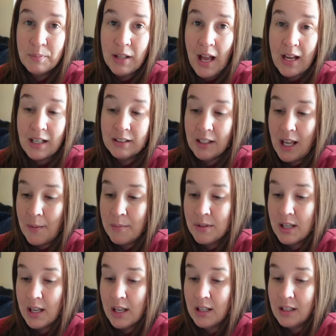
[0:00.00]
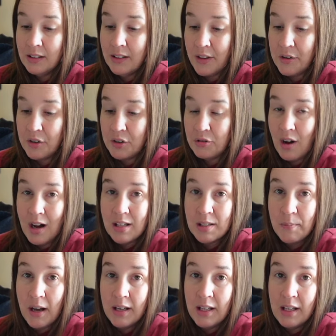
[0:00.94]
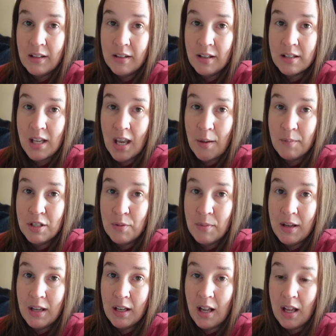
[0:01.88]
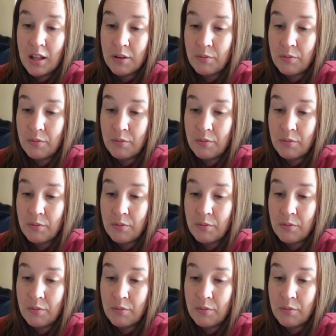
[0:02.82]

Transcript: black lambskin leather crossbody. This came to me in a